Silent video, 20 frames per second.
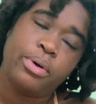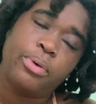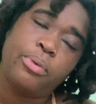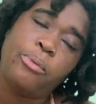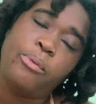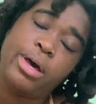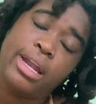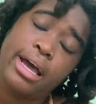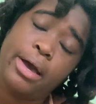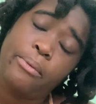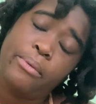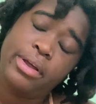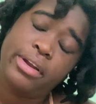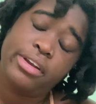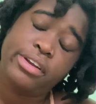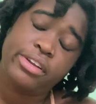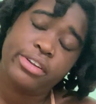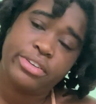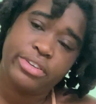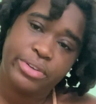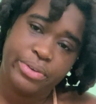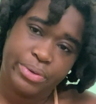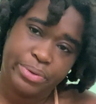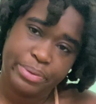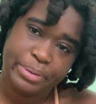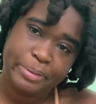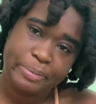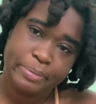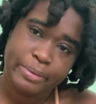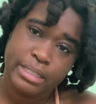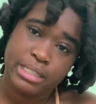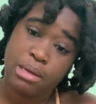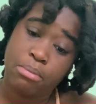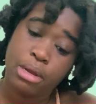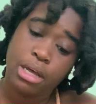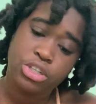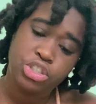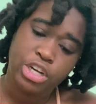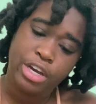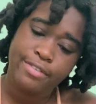what I wanted to do, because I'm
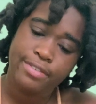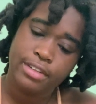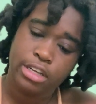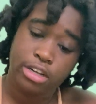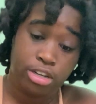not traveling